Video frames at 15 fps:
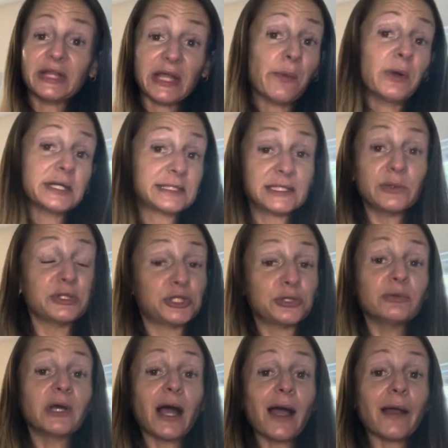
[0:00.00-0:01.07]
They want to see what you
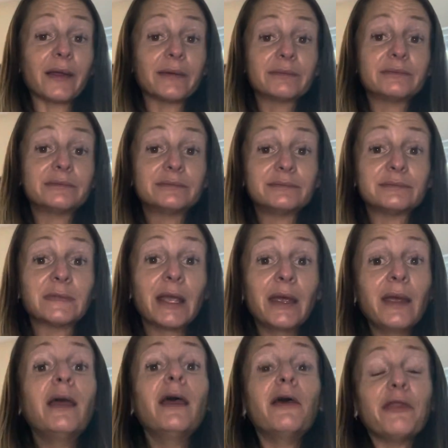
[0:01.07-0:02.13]
got.
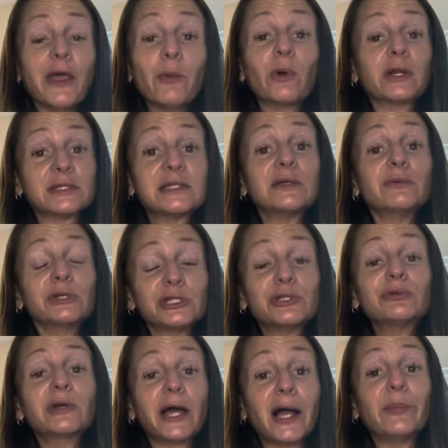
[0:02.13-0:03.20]
They want to see what
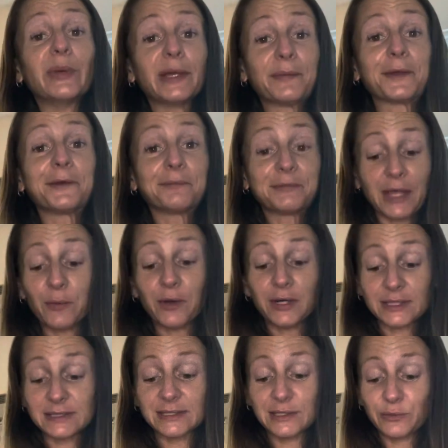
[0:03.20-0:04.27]
you got, baby. They want
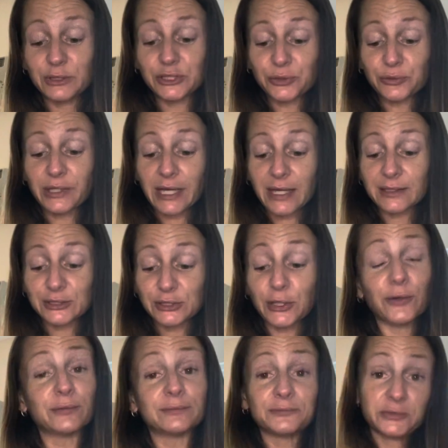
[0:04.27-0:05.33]
to see what you got.
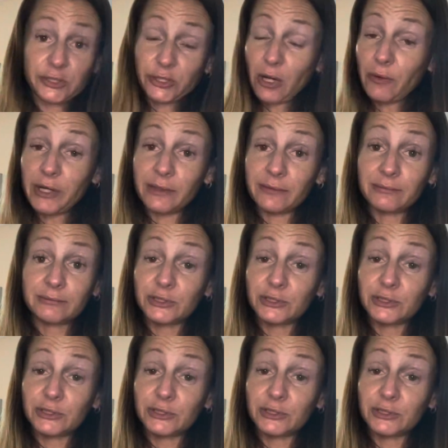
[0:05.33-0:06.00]
So show it.